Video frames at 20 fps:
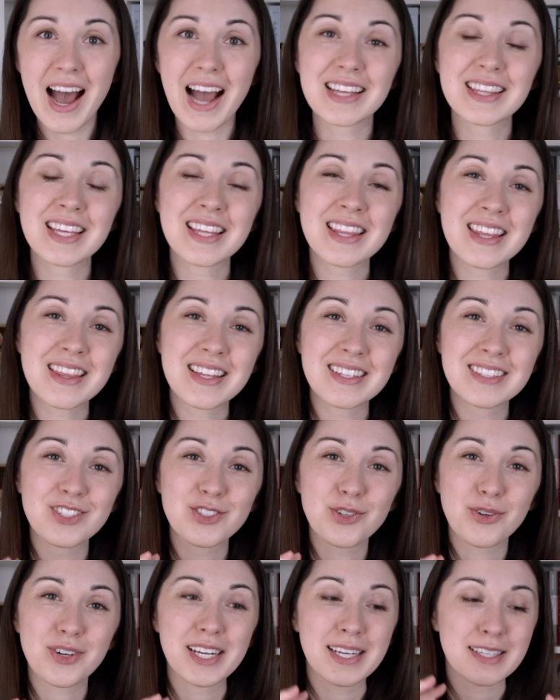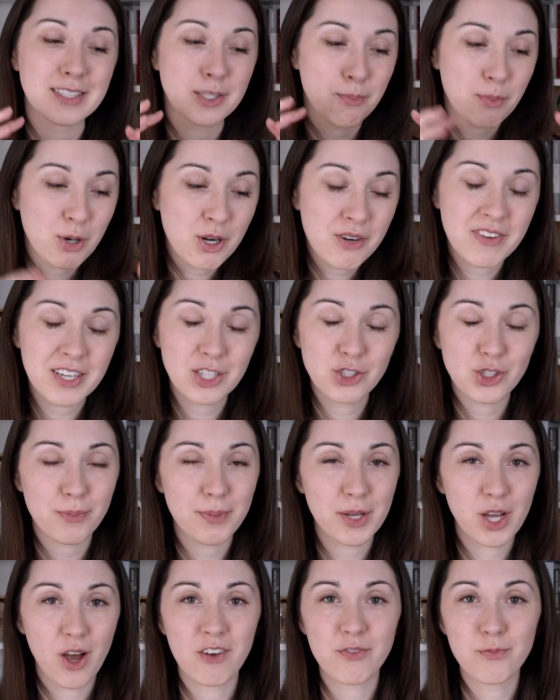I think that this story is a perfect
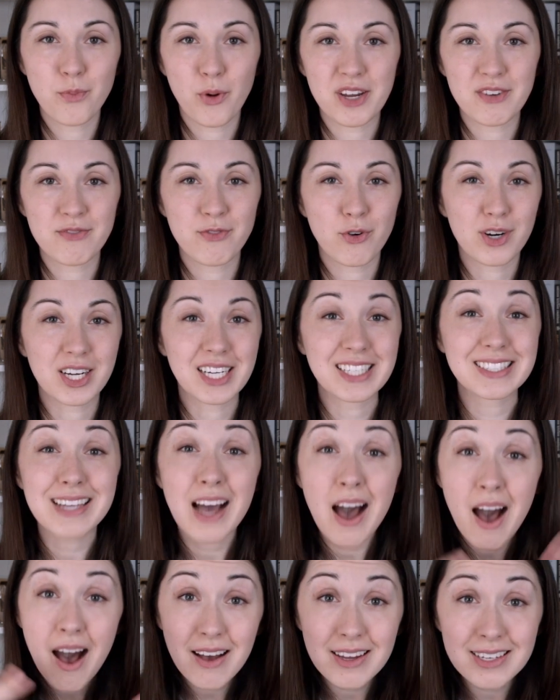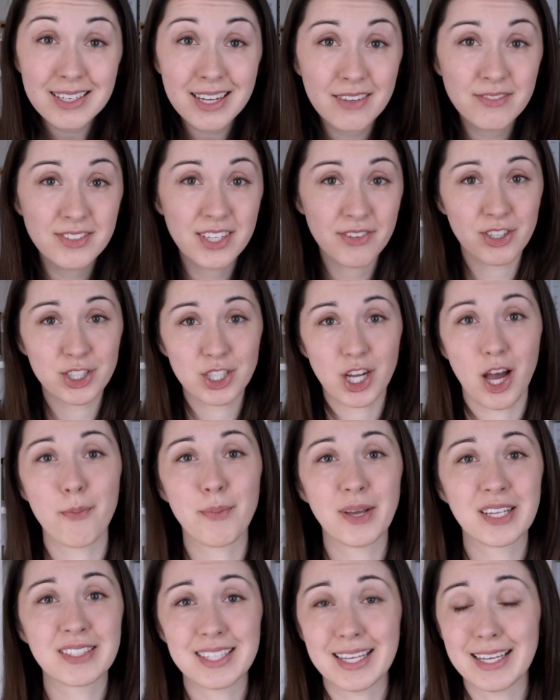jumping off point for a ton of different
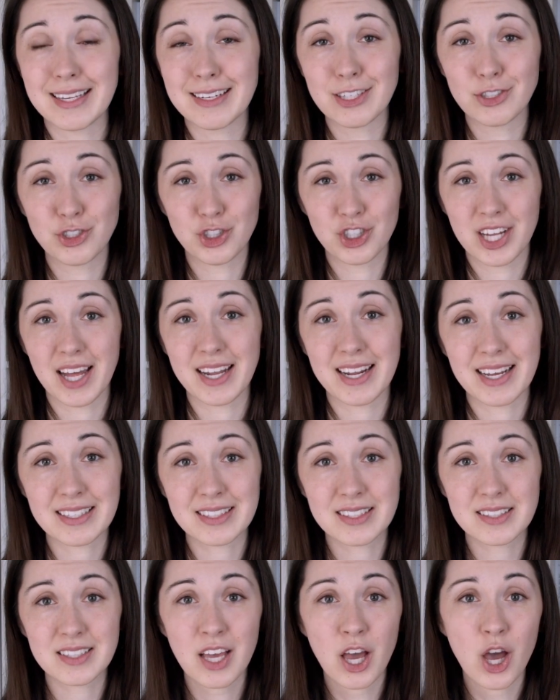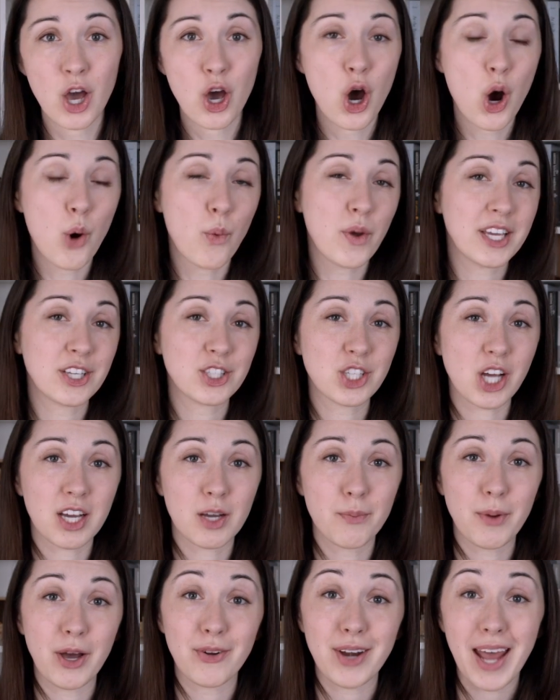topics in genetics. We can
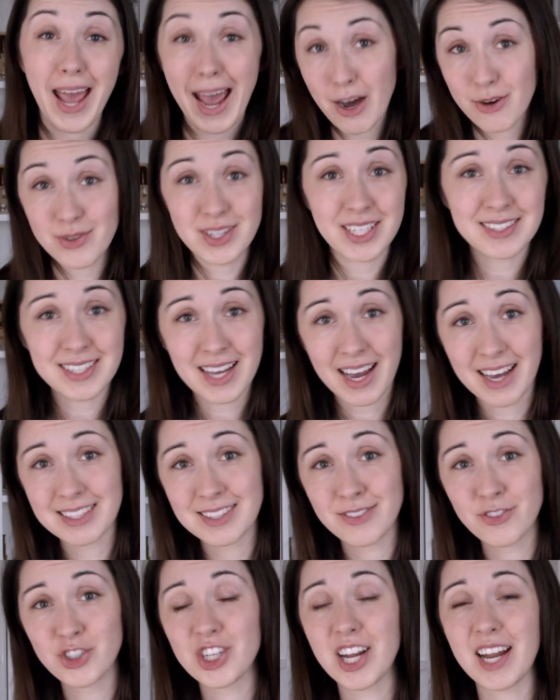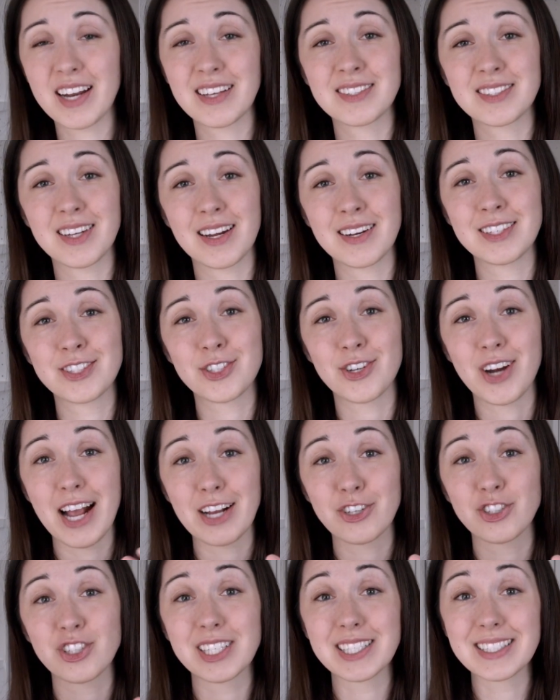talk about how these kinds of genetic studies are
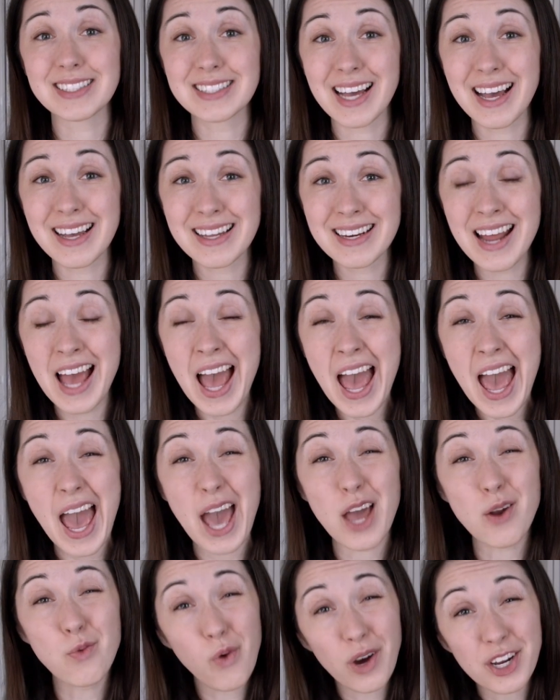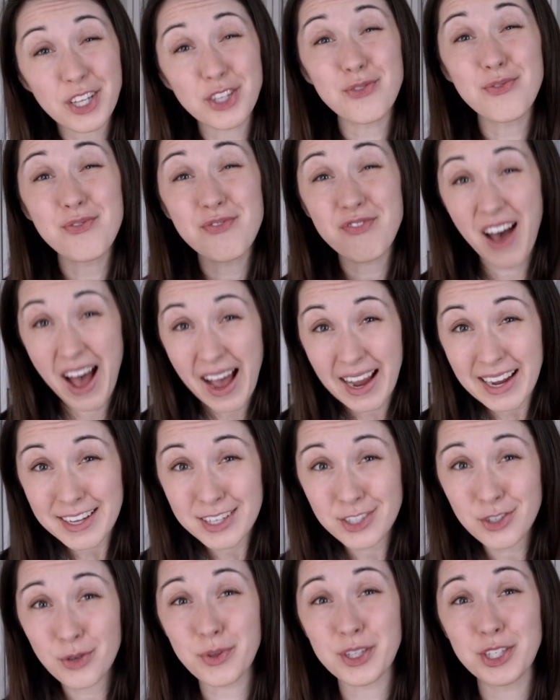actually done and what you
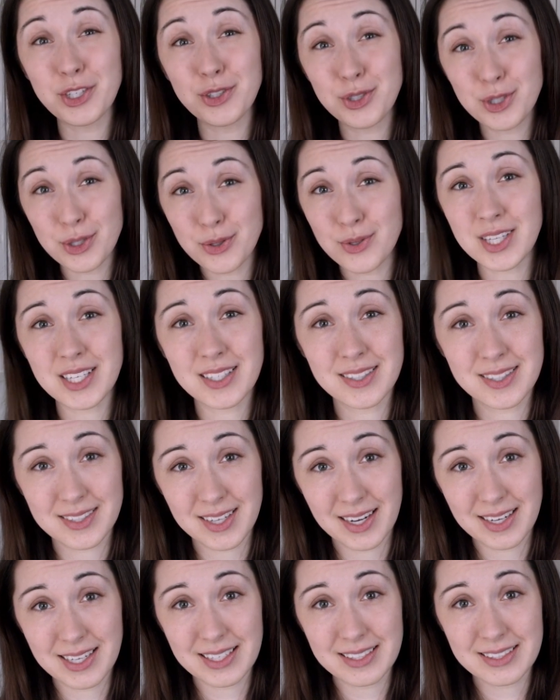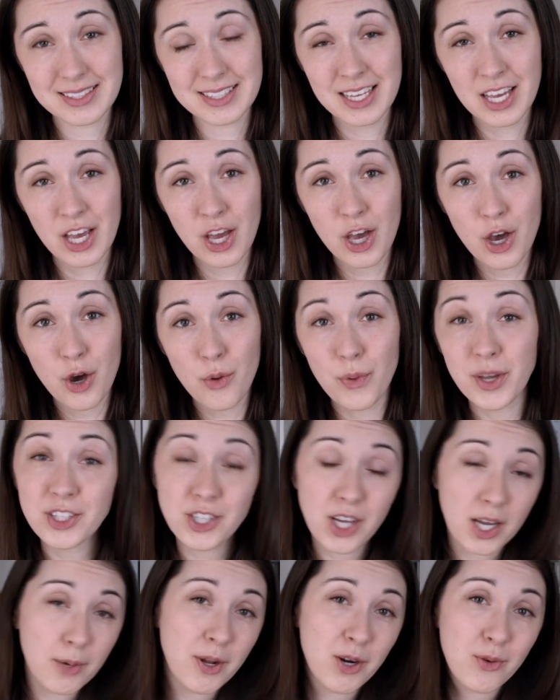find when you do these studies. We can
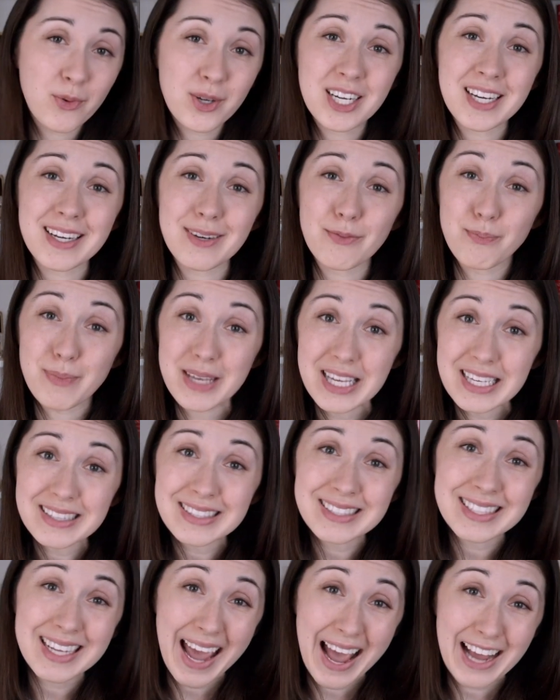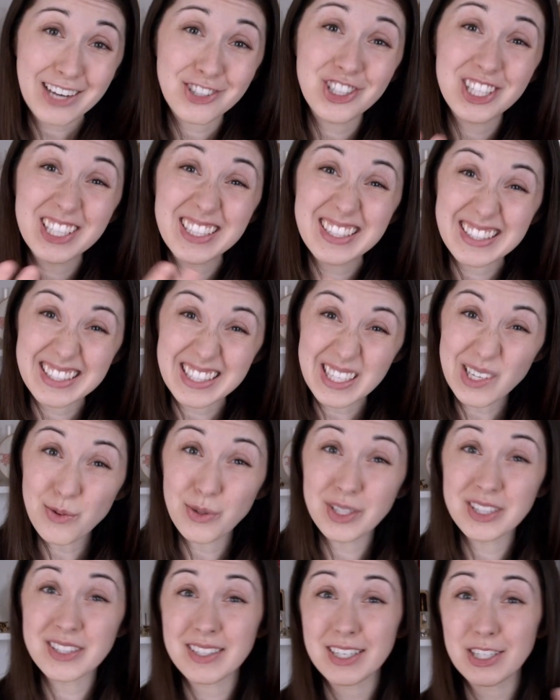talk about what it means to actually
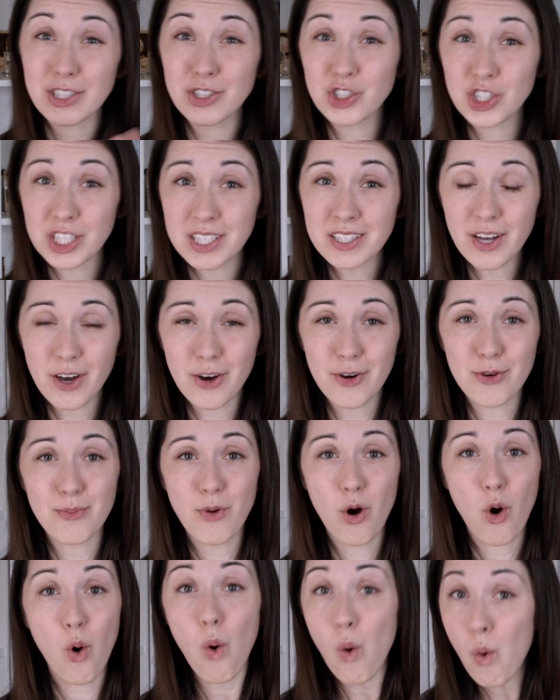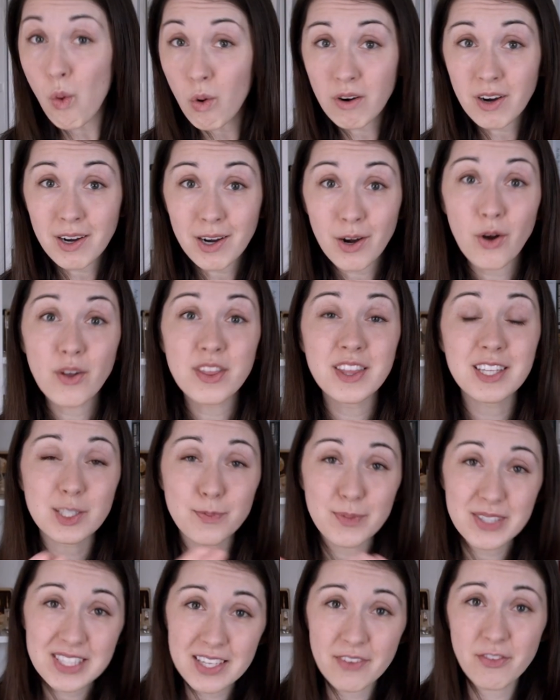sequence a genome or the
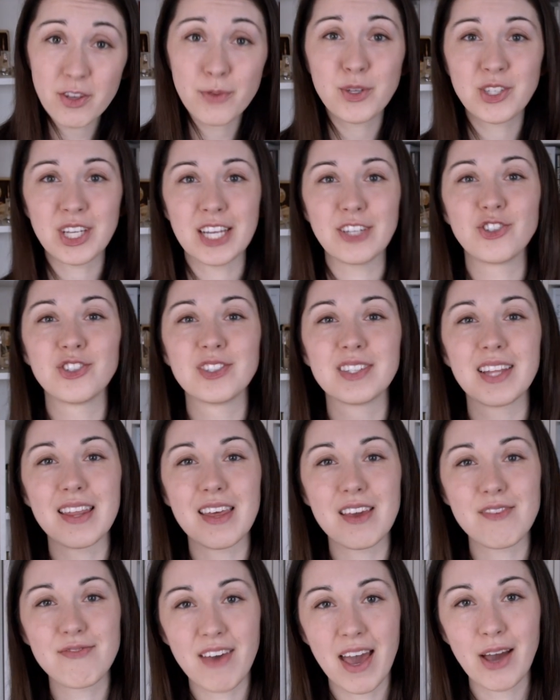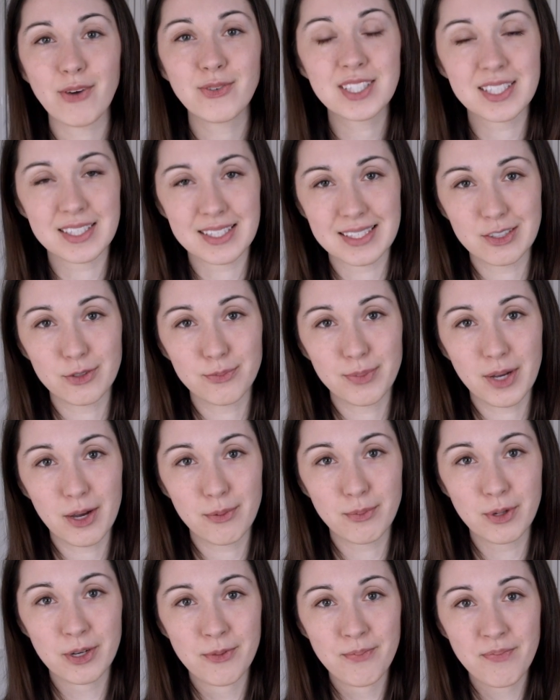specific mutations that they found in Lil
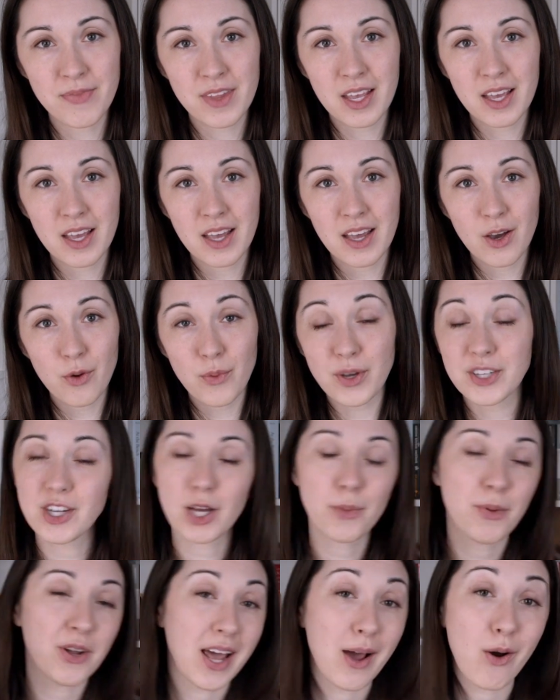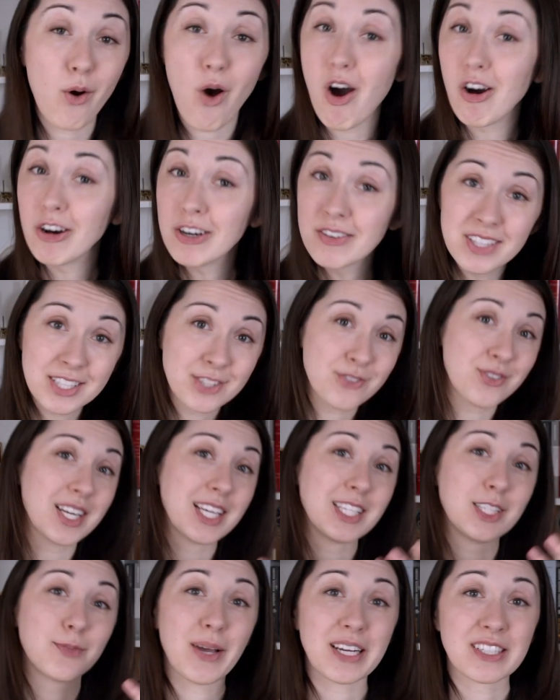Bub. We can talk about how all of this
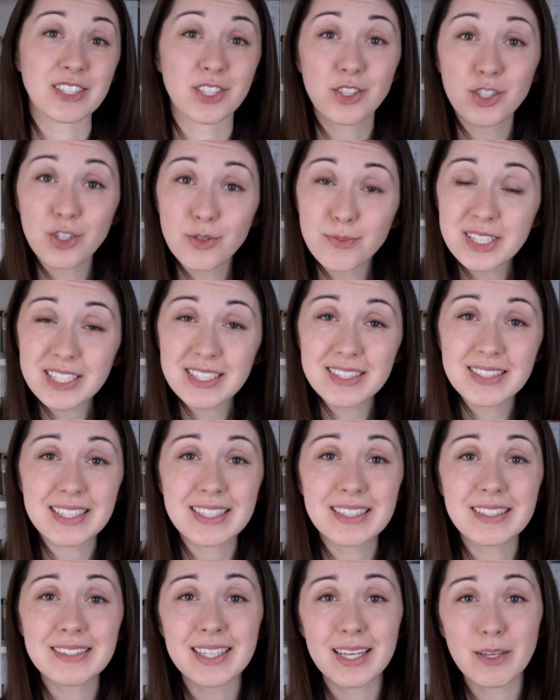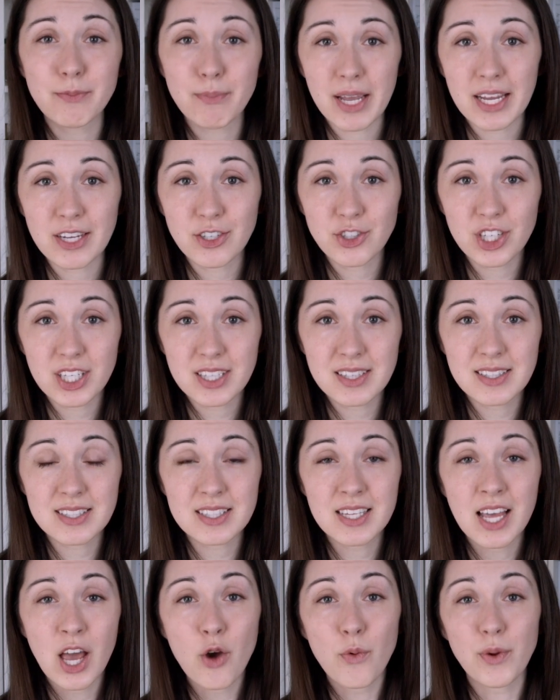relates back to human disease and
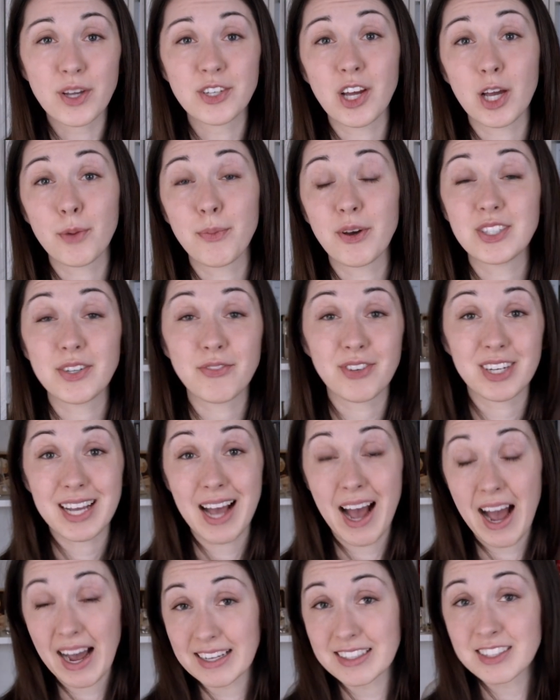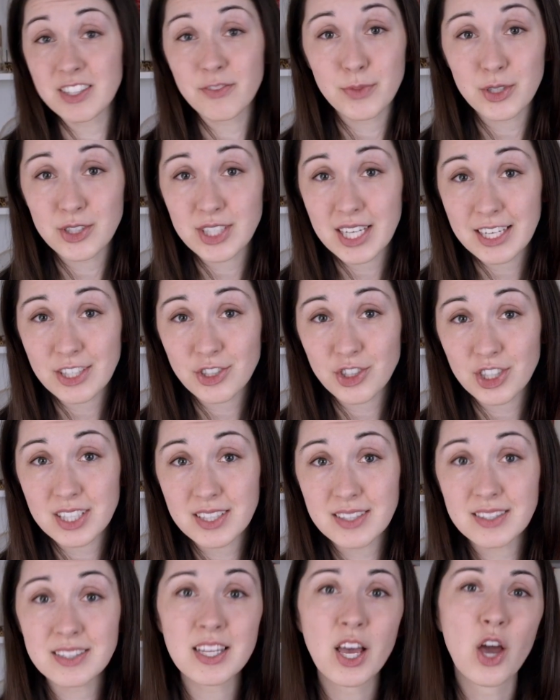patients. We can talk about different kinds of
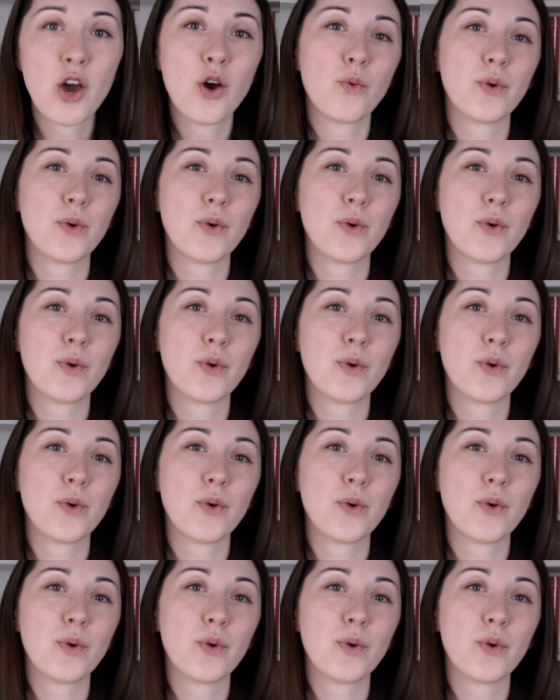mutations.